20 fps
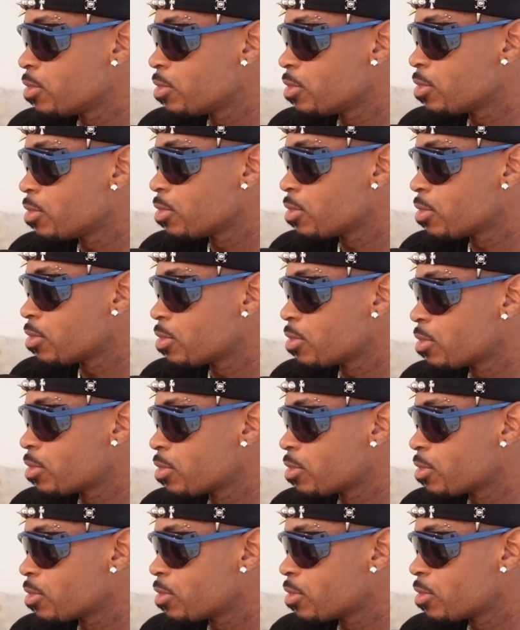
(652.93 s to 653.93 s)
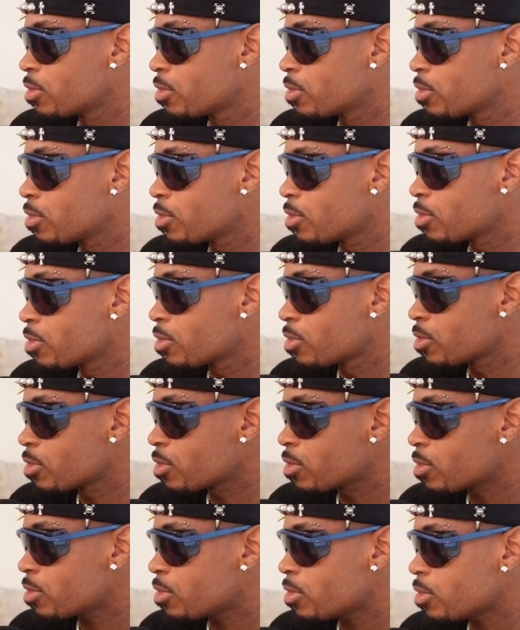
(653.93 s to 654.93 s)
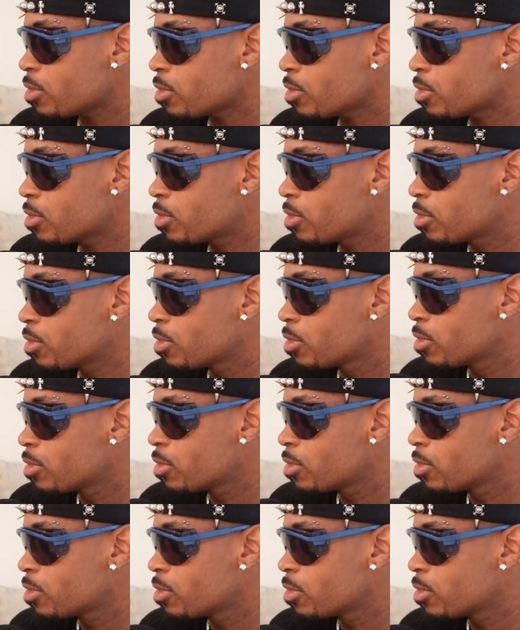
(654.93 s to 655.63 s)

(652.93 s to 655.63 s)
(not speaking)